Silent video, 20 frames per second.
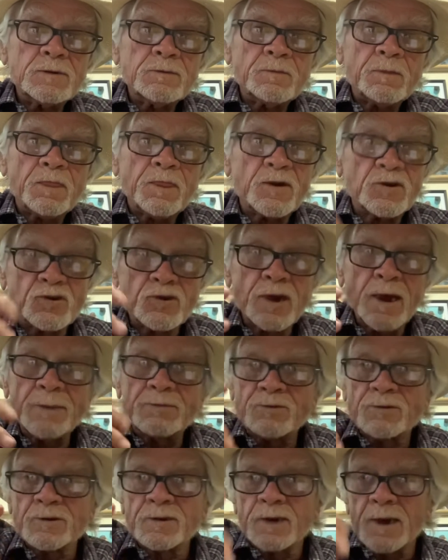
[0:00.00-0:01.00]
The shape's
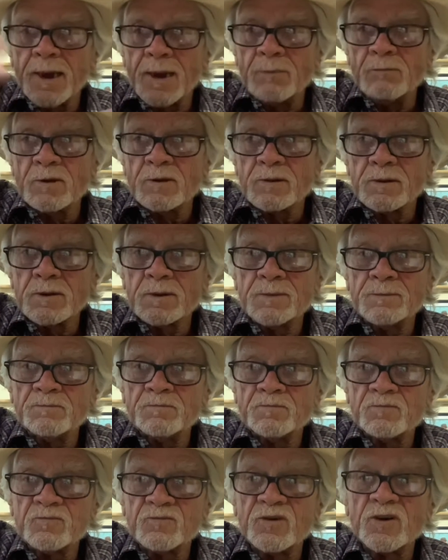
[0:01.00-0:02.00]
the same, but the
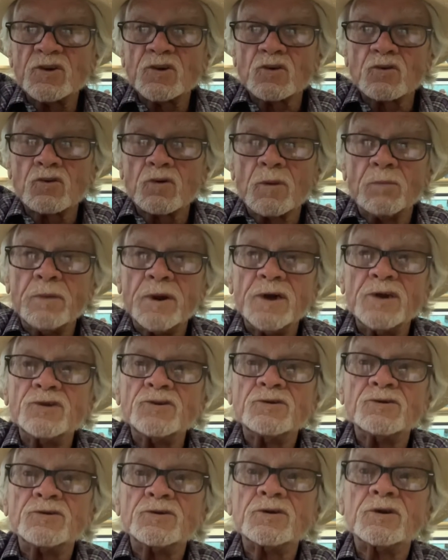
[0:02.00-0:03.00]
physical
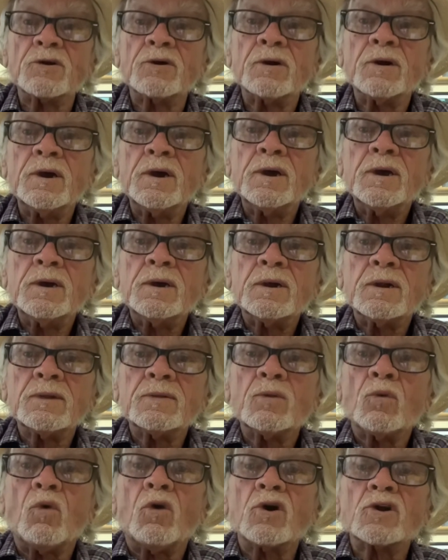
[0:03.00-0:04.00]
dimensions are
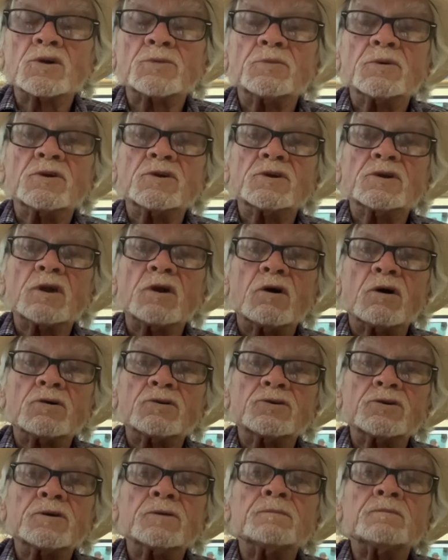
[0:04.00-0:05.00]
the Washburn is
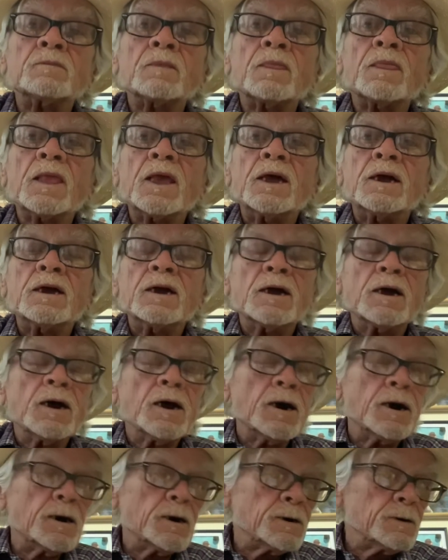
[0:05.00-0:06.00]
larger.
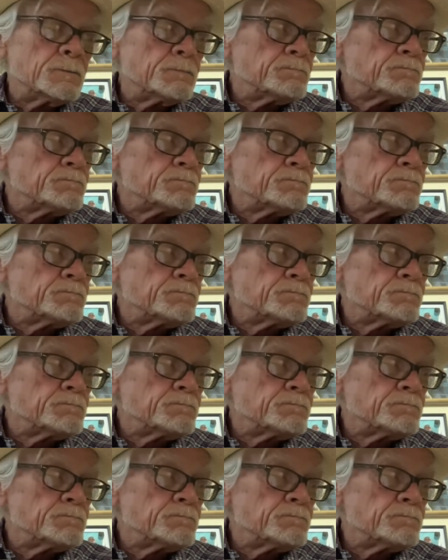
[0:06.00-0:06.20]
Um,